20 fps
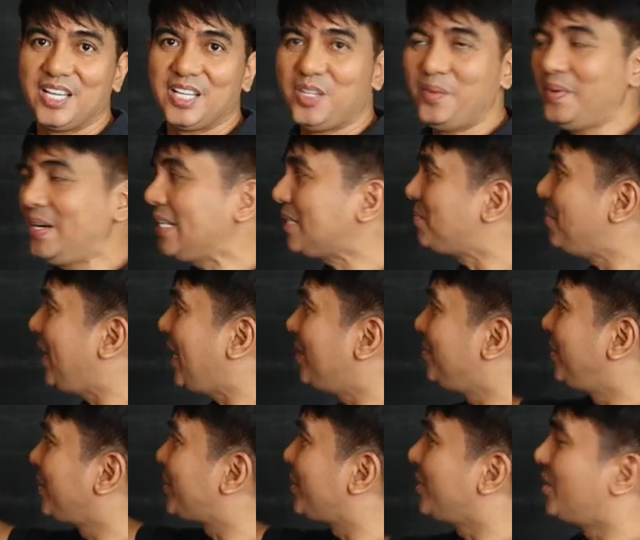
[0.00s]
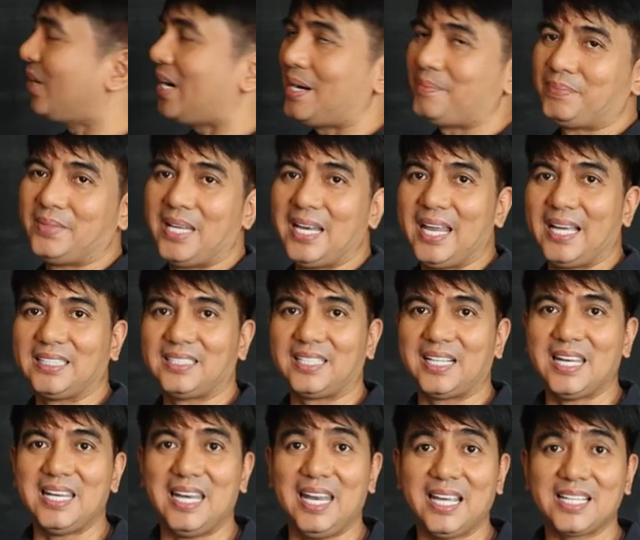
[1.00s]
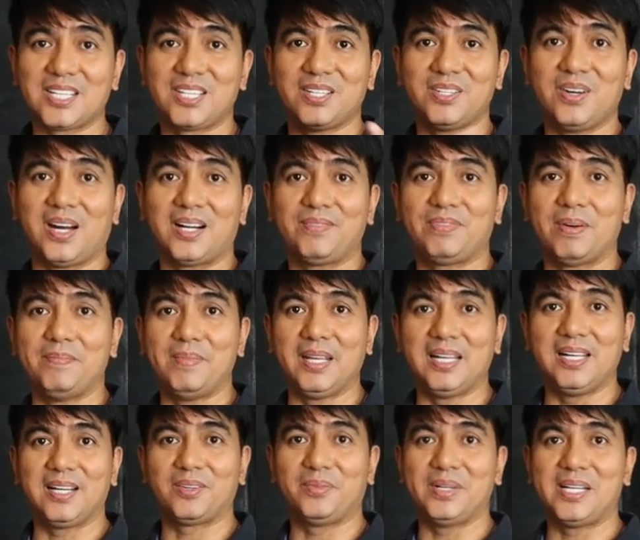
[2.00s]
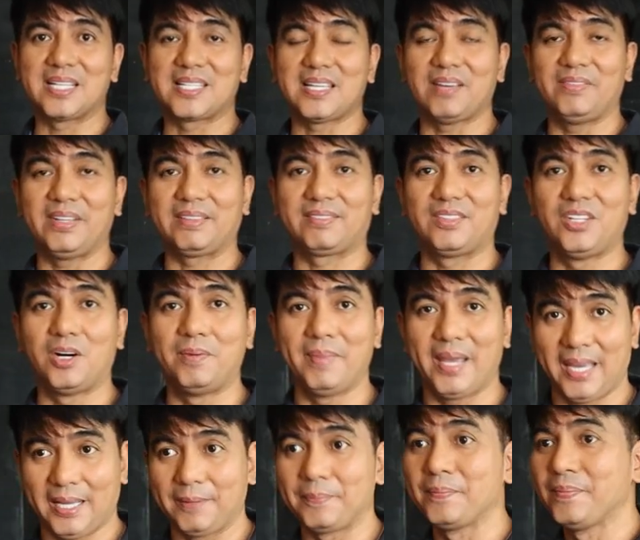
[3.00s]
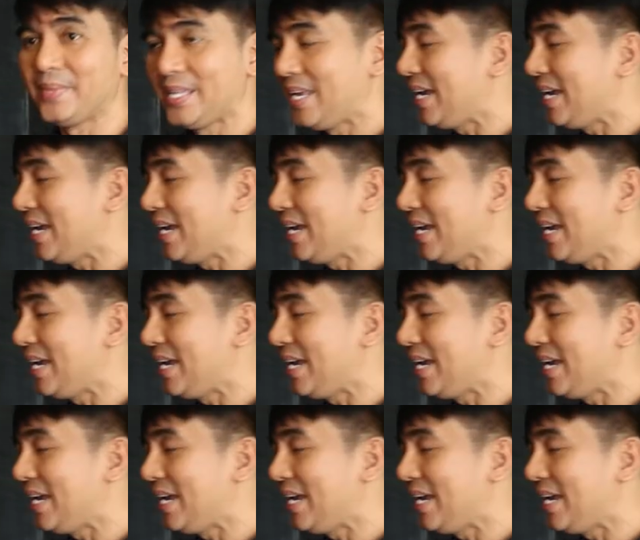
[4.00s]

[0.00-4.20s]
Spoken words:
You will not be able to go up the ladder unless you are familiar with the seventh domain.